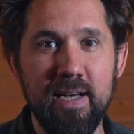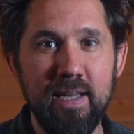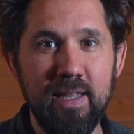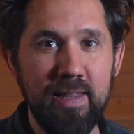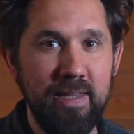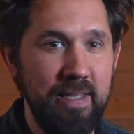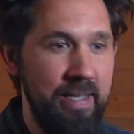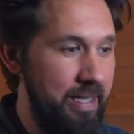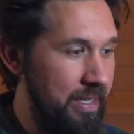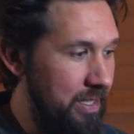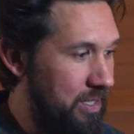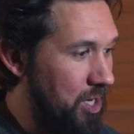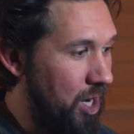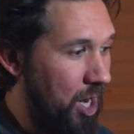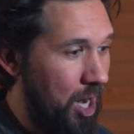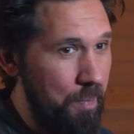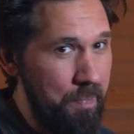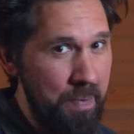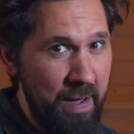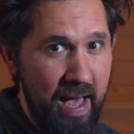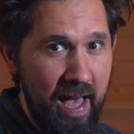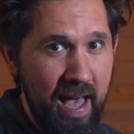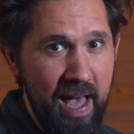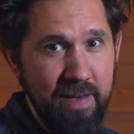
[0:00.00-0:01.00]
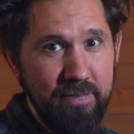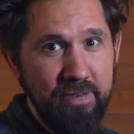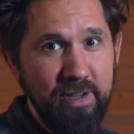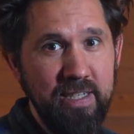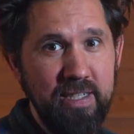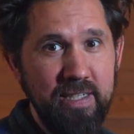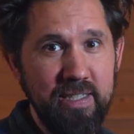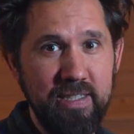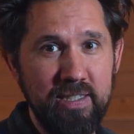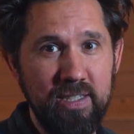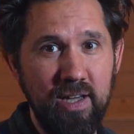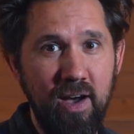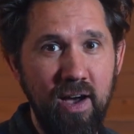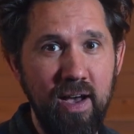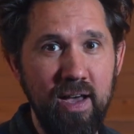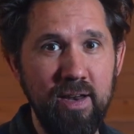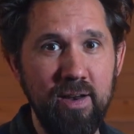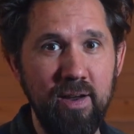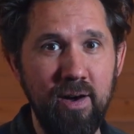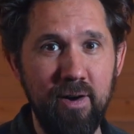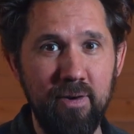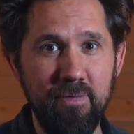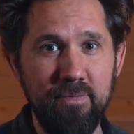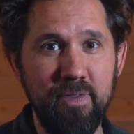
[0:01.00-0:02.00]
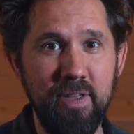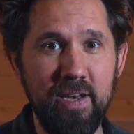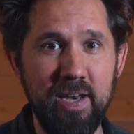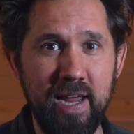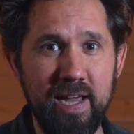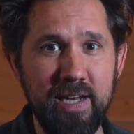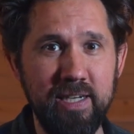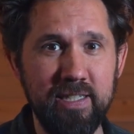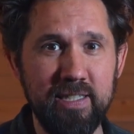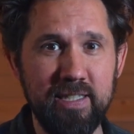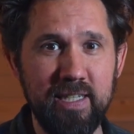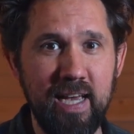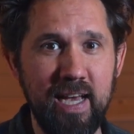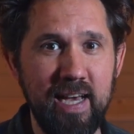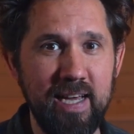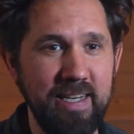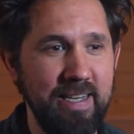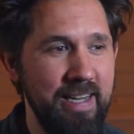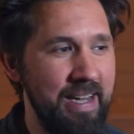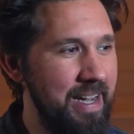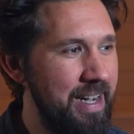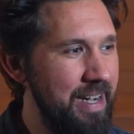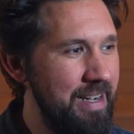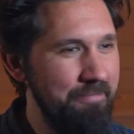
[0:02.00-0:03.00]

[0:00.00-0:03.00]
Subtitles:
the top-heavy design of the Nature's Head